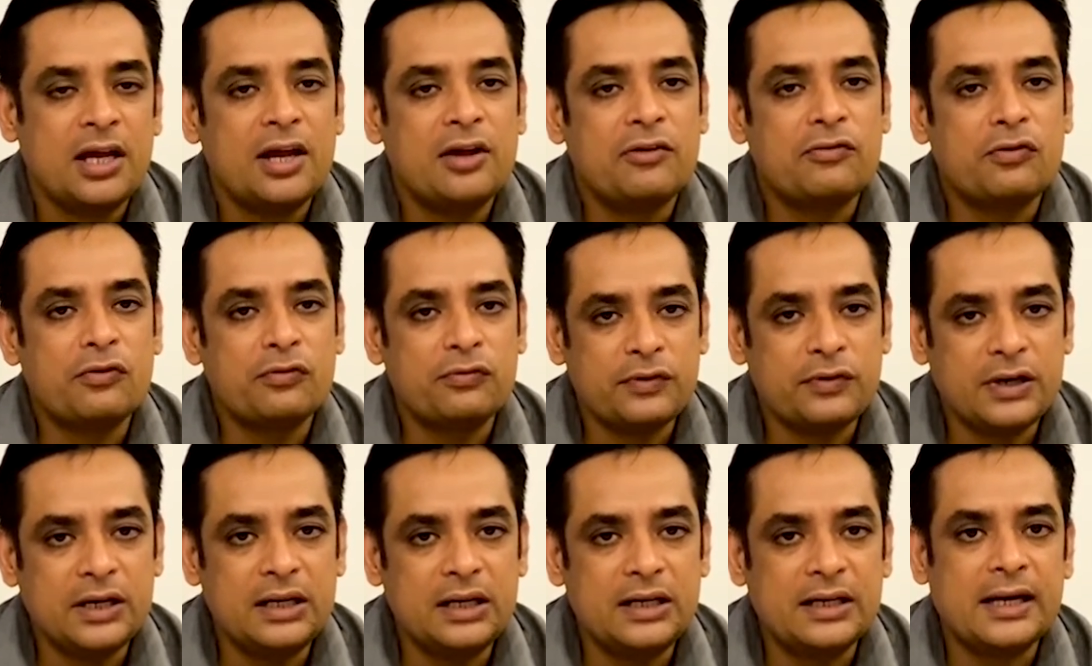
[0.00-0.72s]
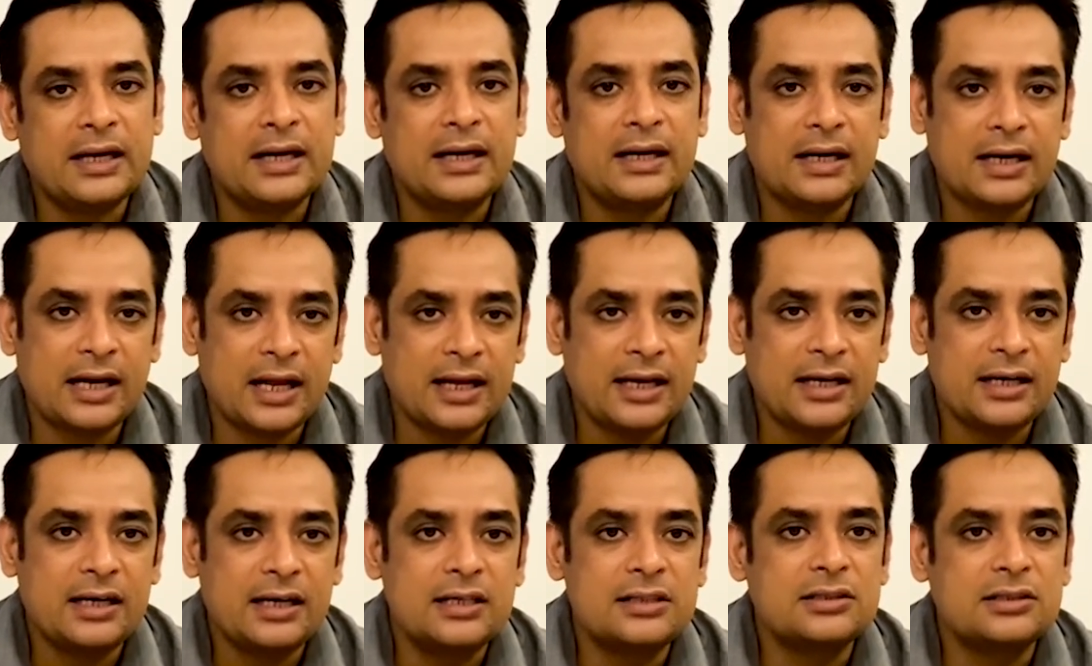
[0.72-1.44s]
If you feel trend
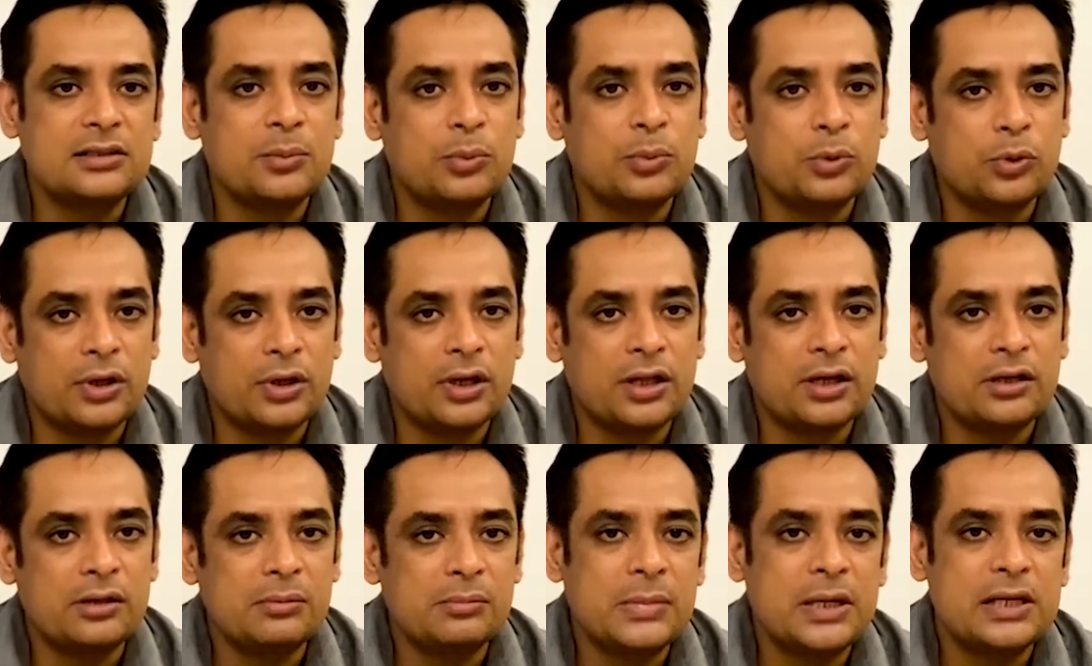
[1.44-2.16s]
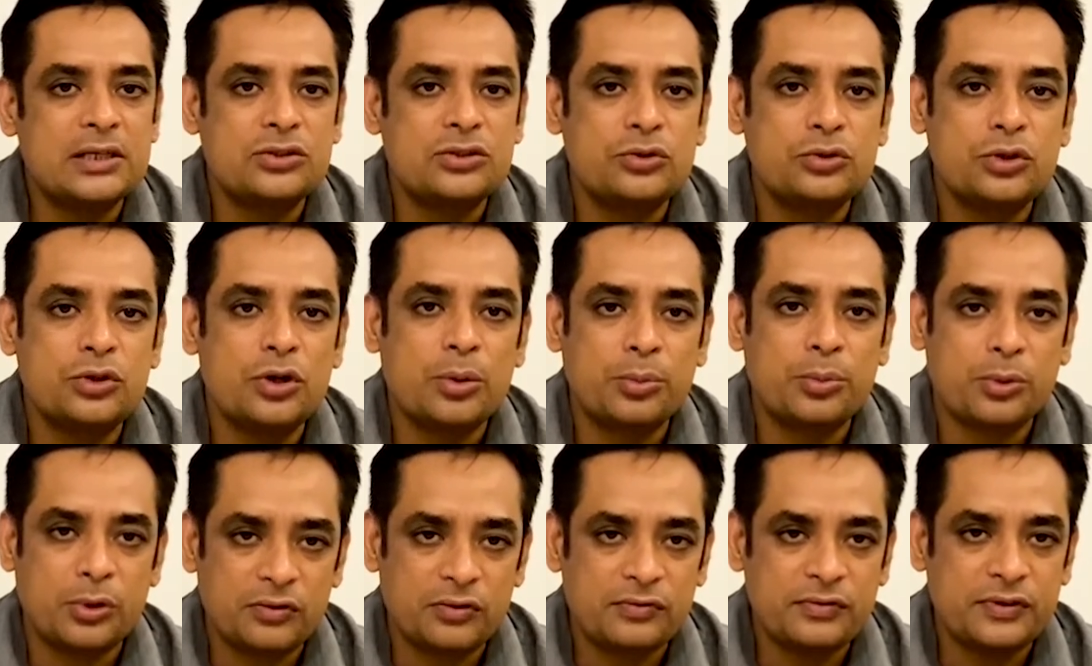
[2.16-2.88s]
line is supporting best to your
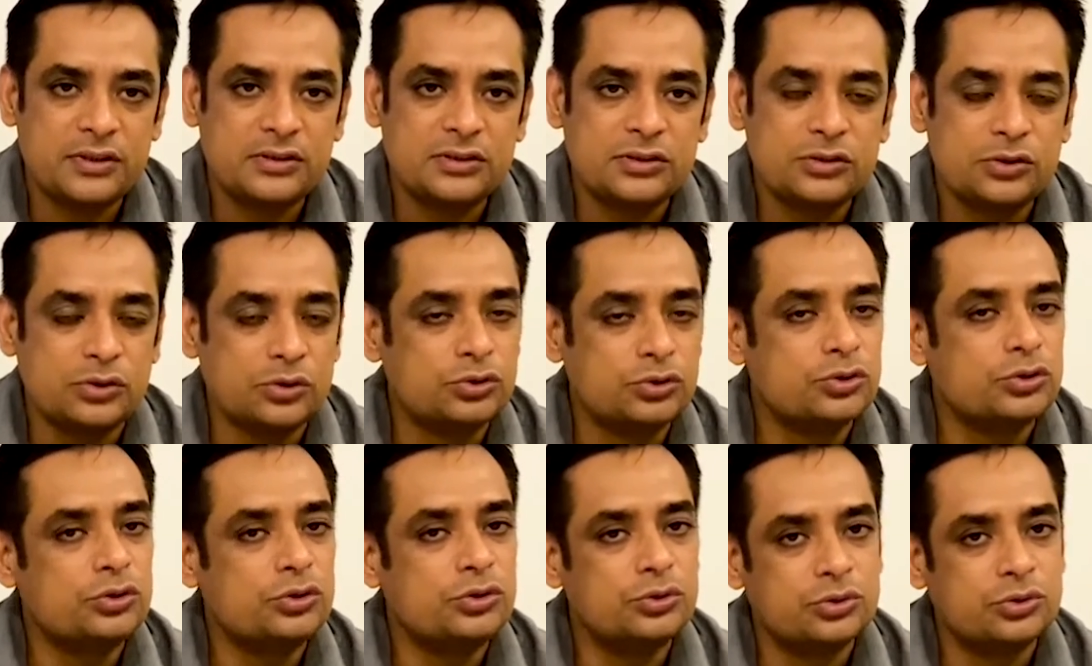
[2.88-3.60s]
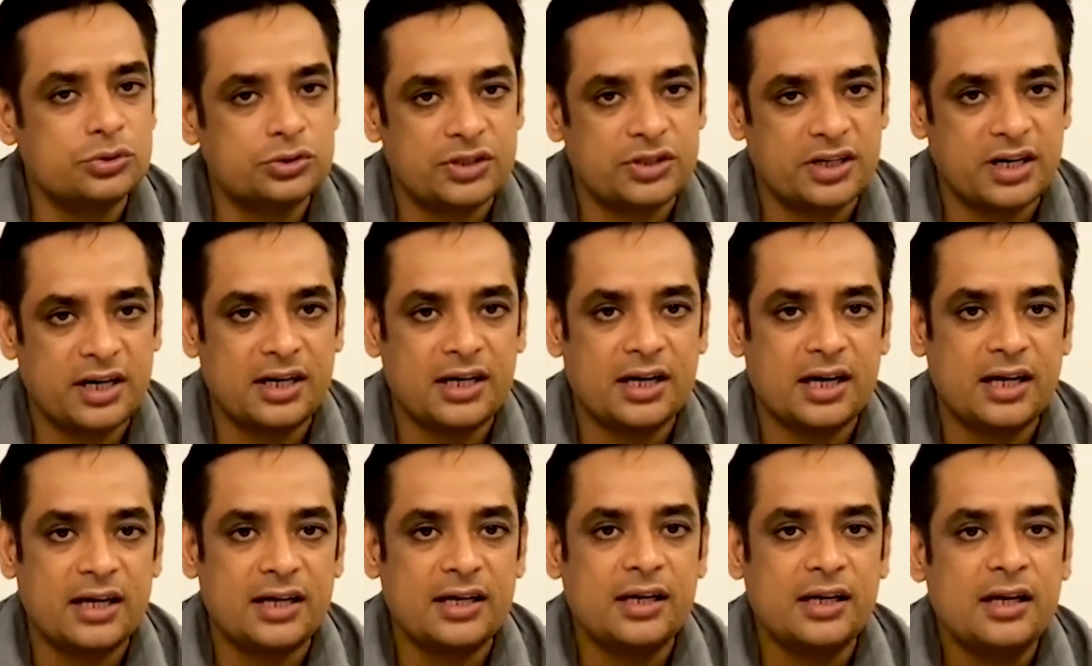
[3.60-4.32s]
profits, you should use trend
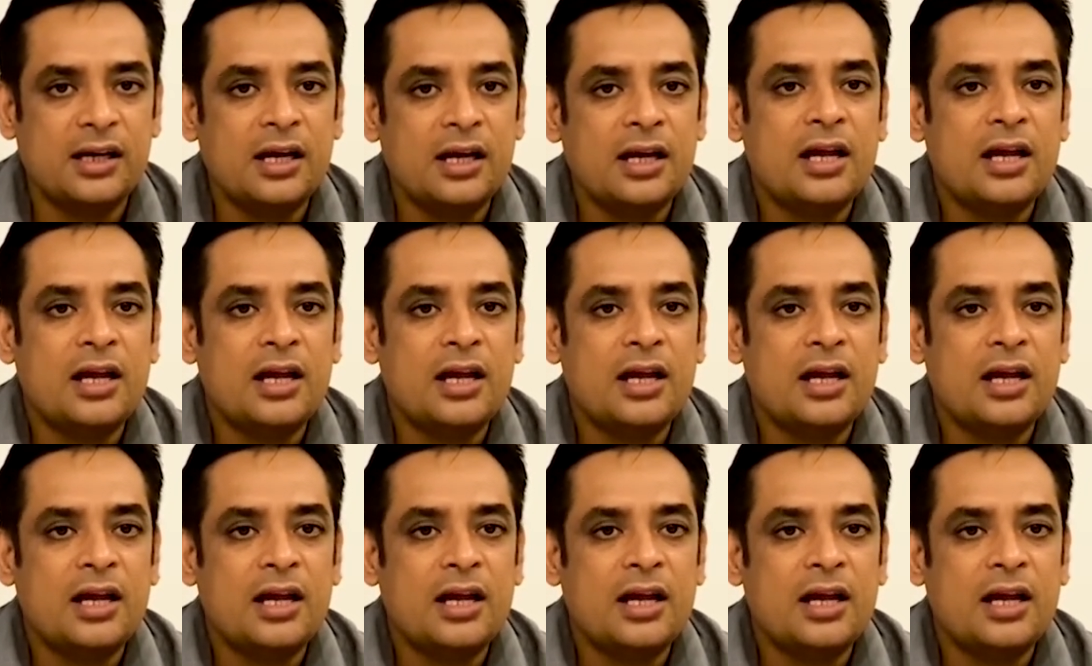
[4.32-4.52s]
line.